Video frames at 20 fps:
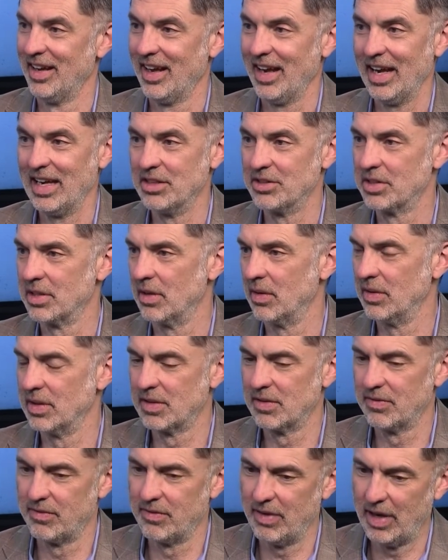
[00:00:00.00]
And so
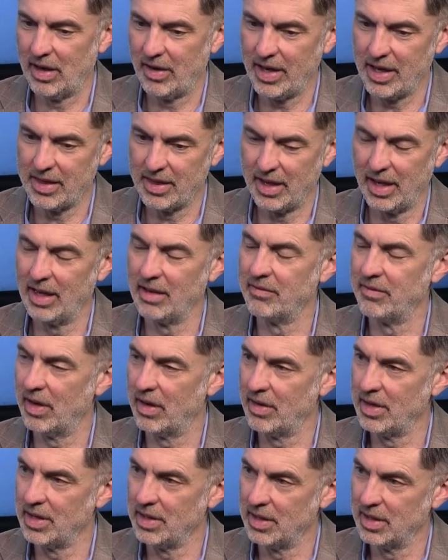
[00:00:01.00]
it's very thin,
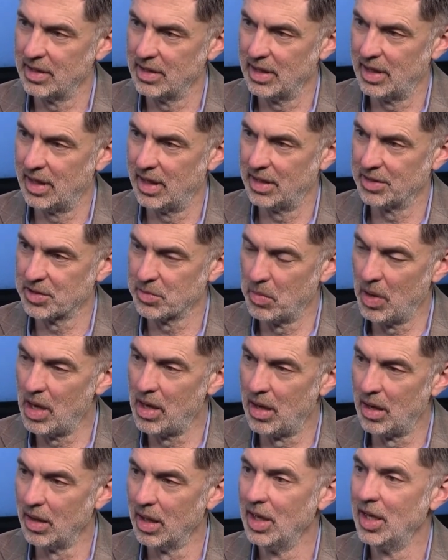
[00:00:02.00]
very uh,
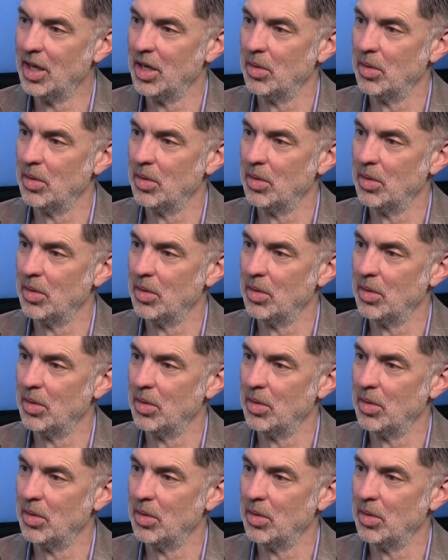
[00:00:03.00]
small,